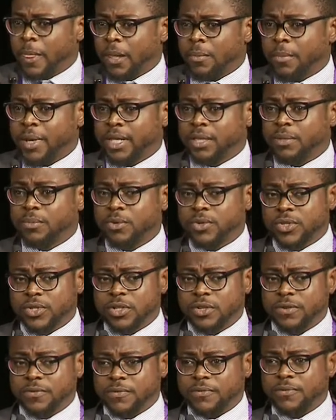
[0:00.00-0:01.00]
make the
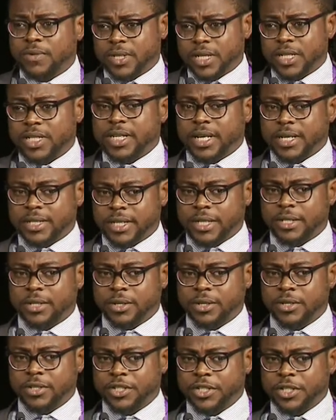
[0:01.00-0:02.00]
most of data and
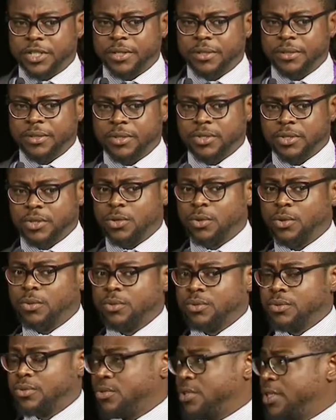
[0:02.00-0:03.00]
technology.
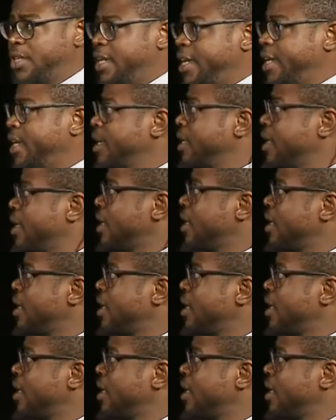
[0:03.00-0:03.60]
So today,